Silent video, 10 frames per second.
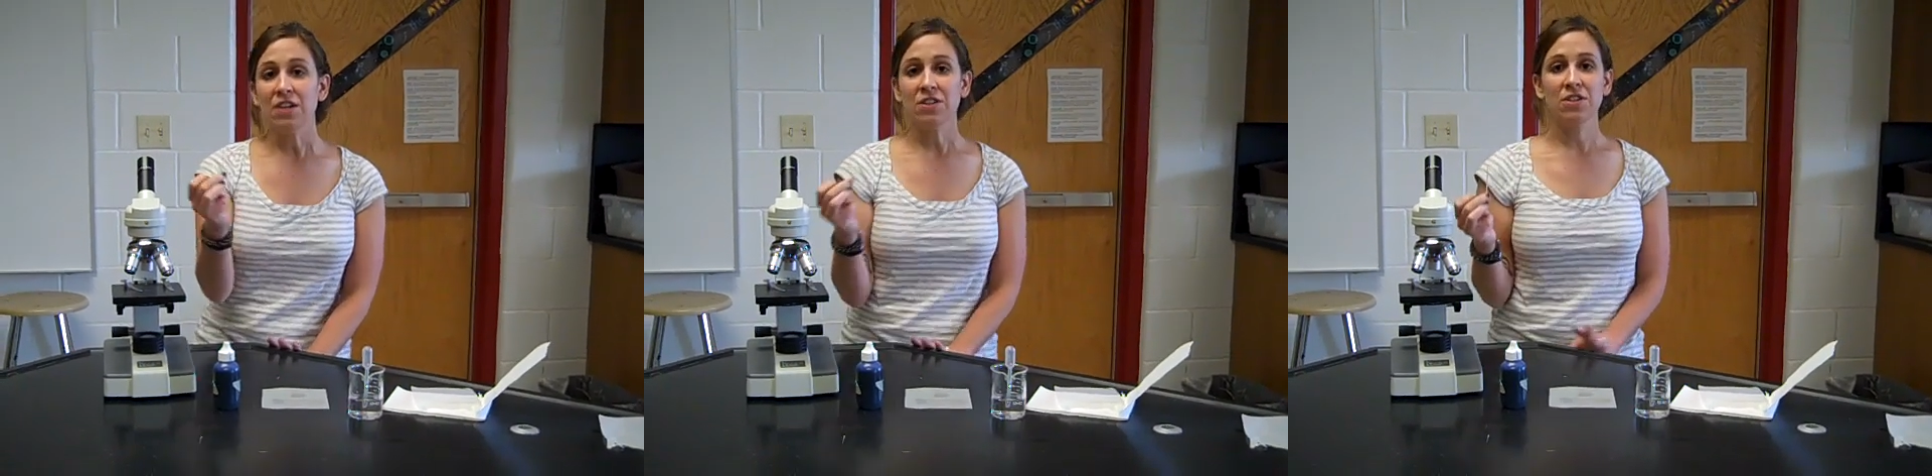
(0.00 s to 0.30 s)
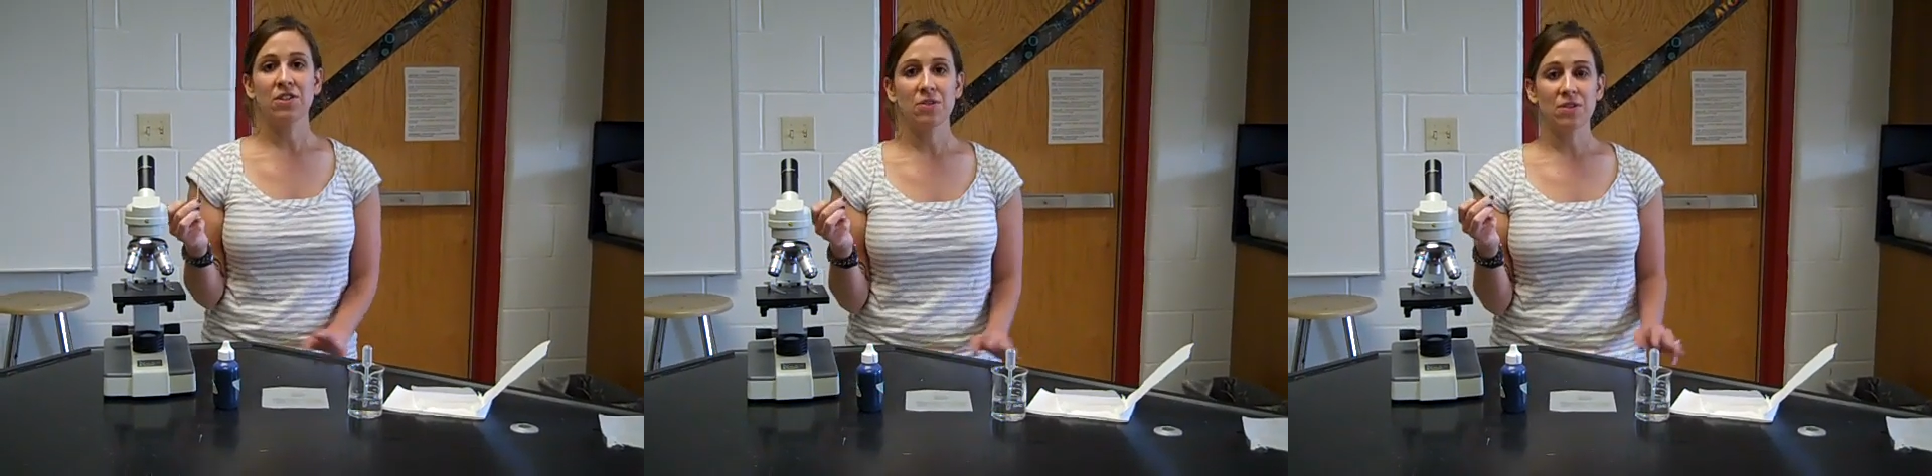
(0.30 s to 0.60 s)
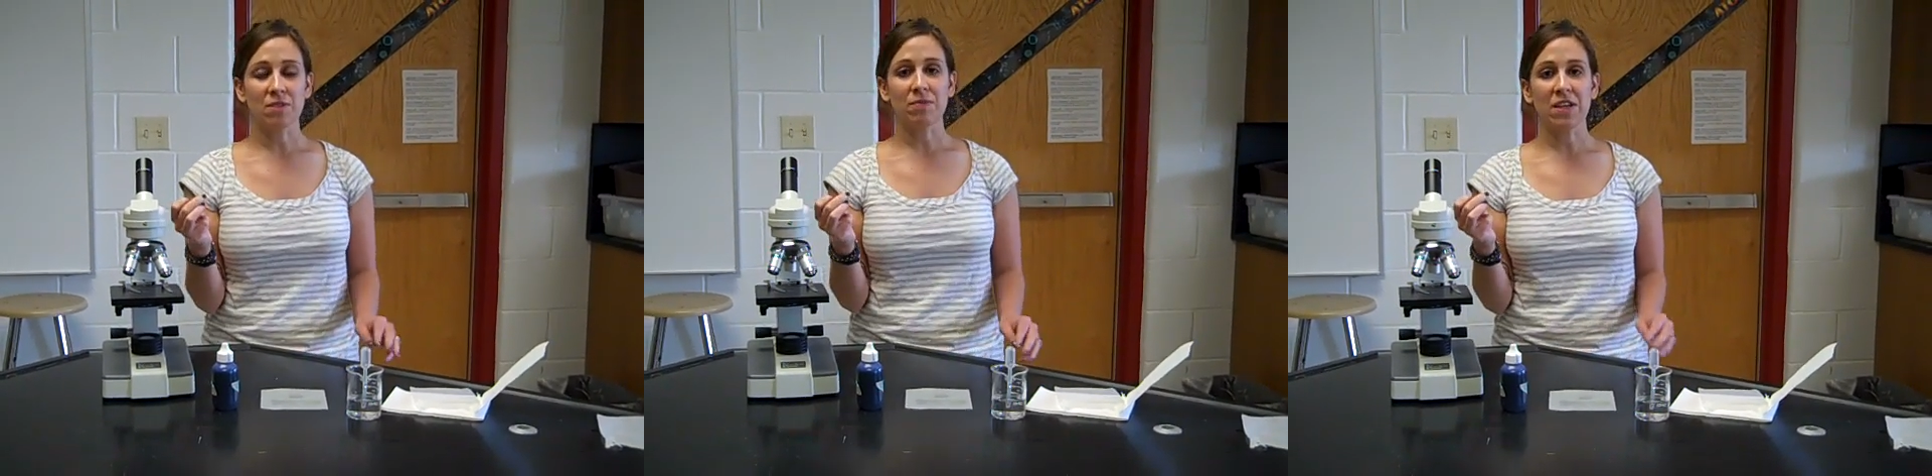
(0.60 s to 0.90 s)
to do
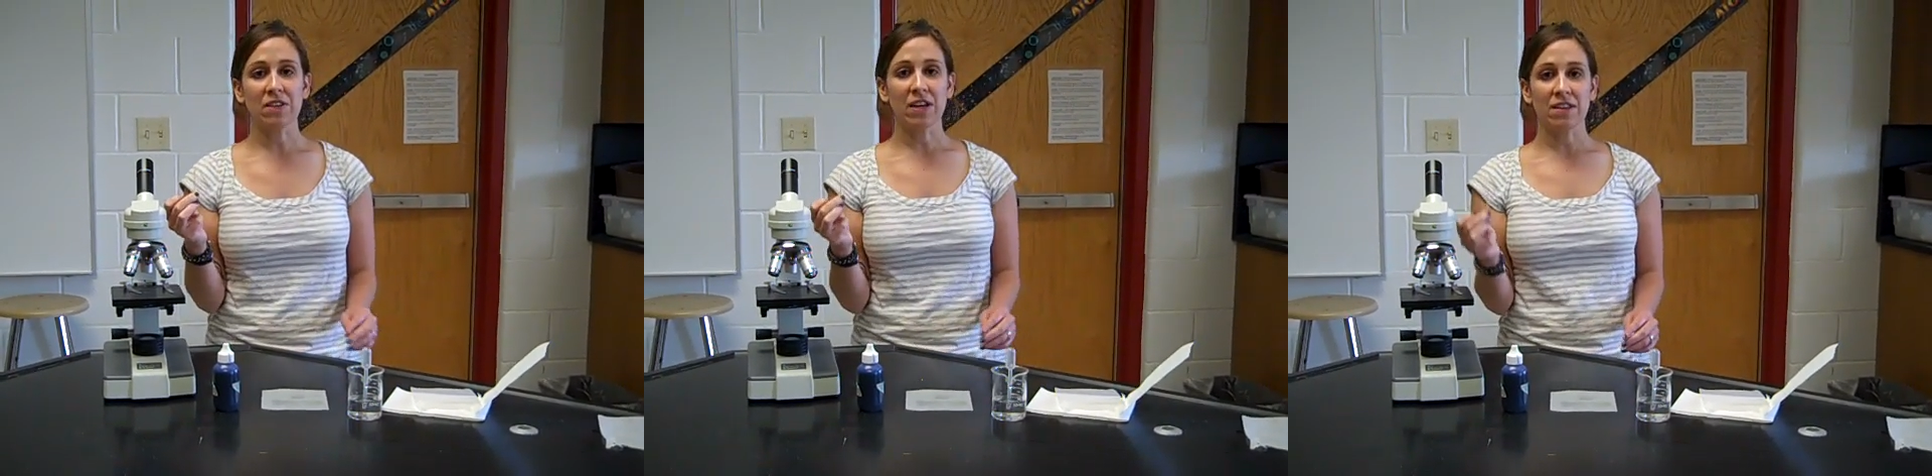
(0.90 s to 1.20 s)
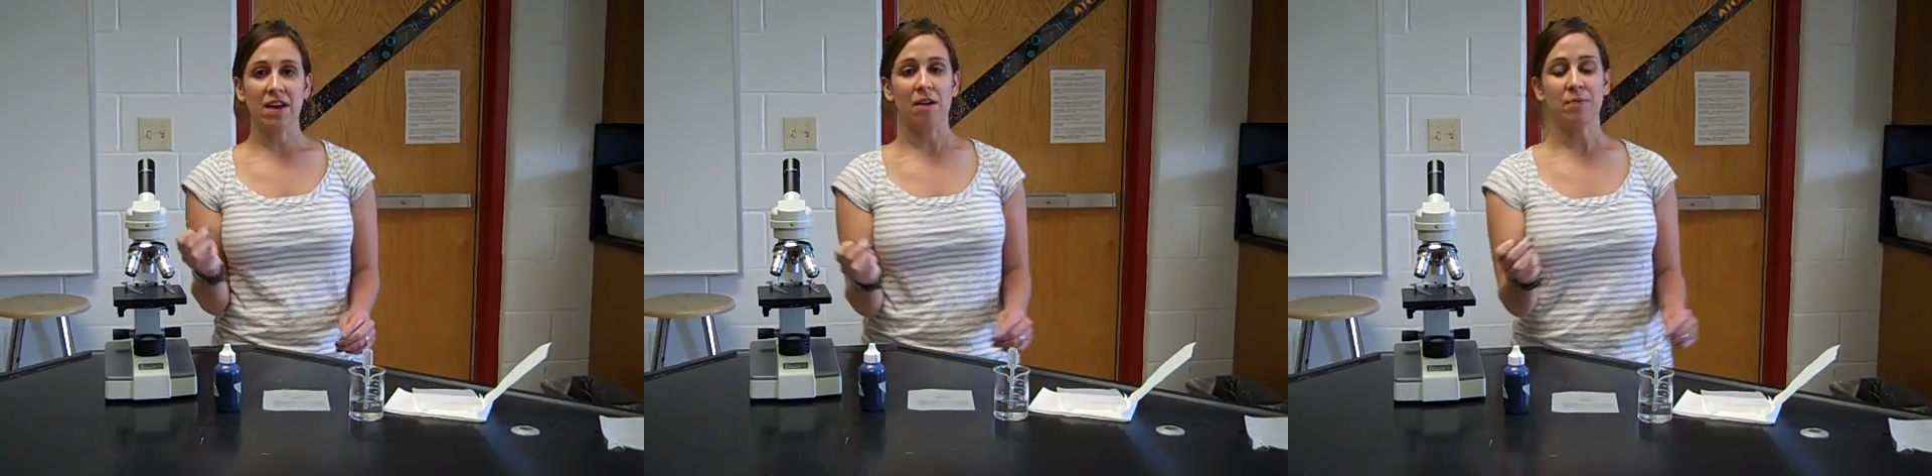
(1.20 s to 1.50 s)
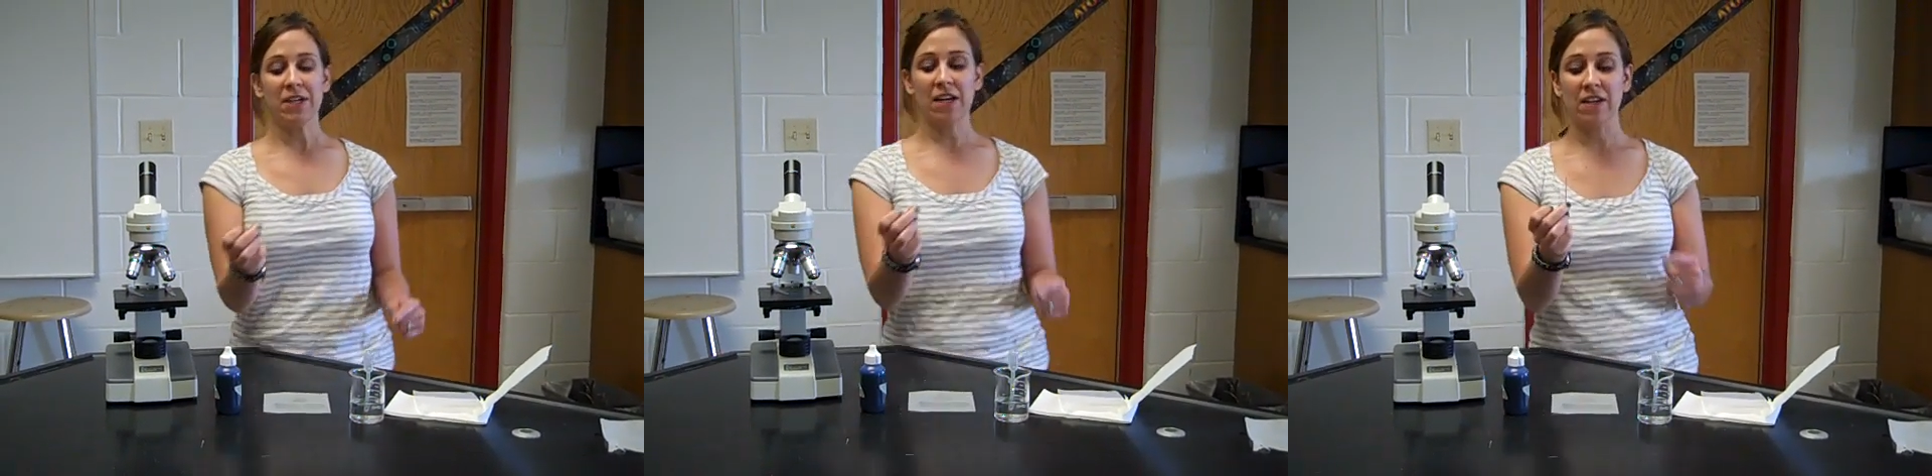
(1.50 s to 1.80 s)
something like that
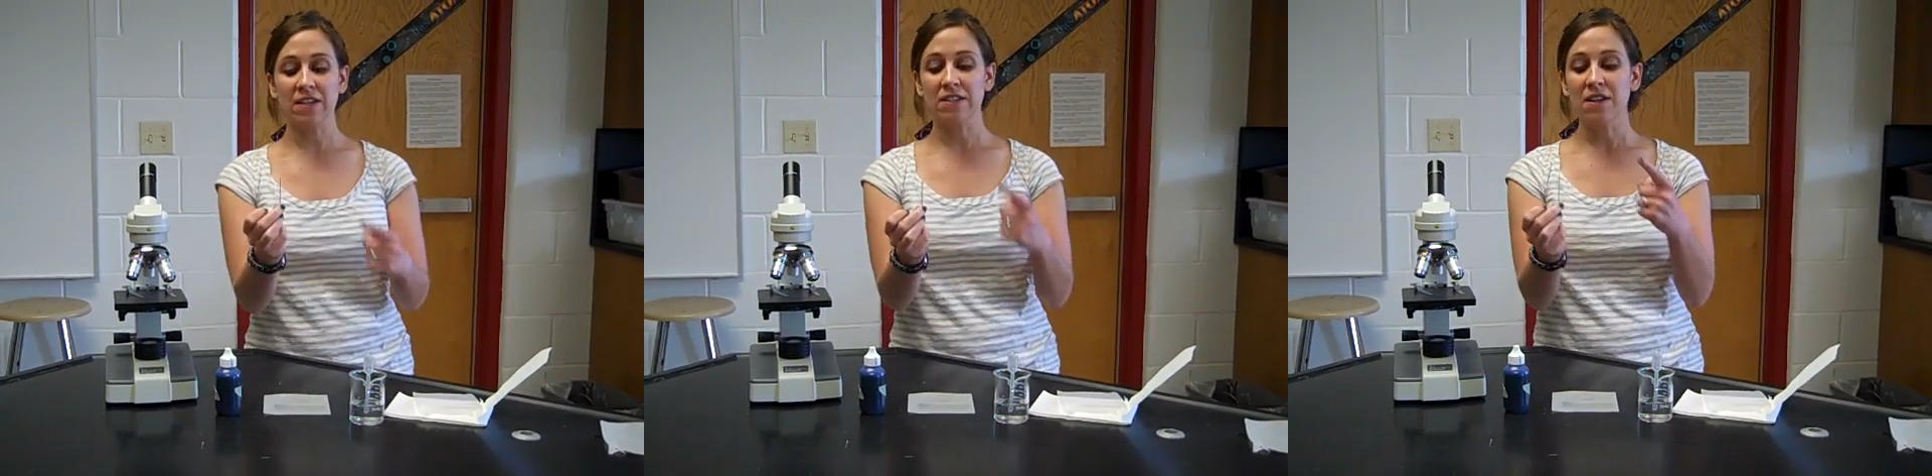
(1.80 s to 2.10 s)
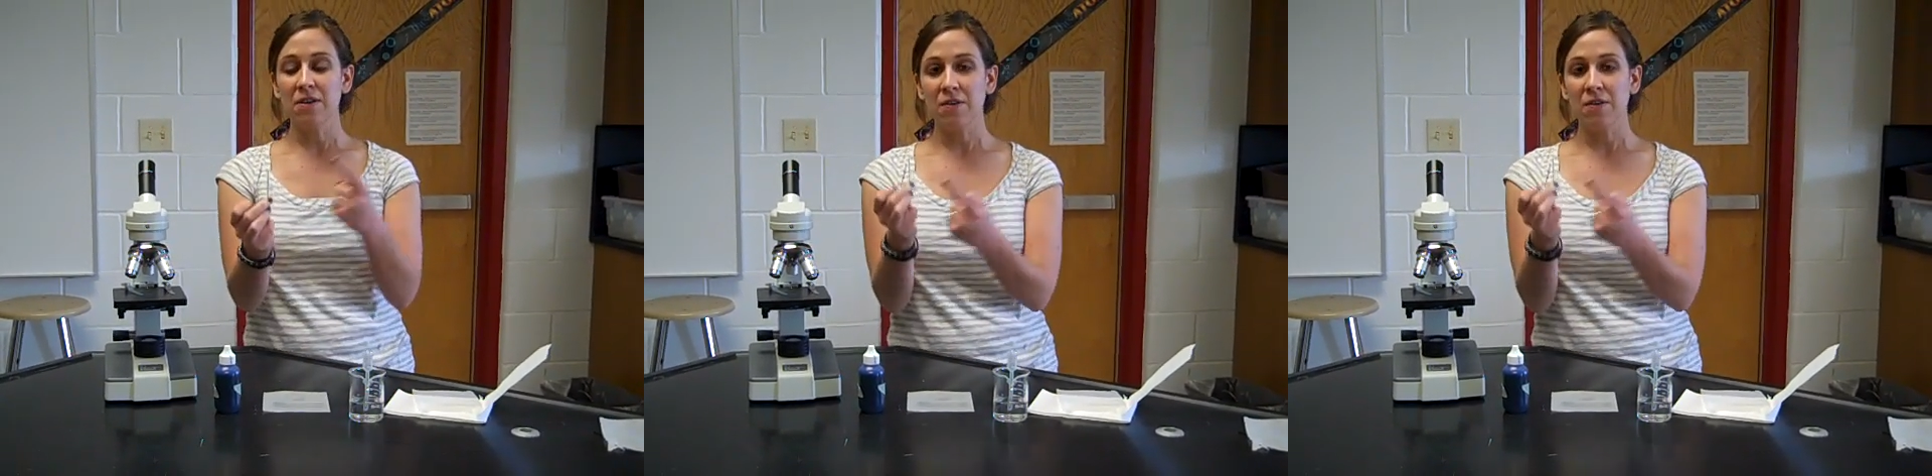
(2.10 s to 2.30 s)
because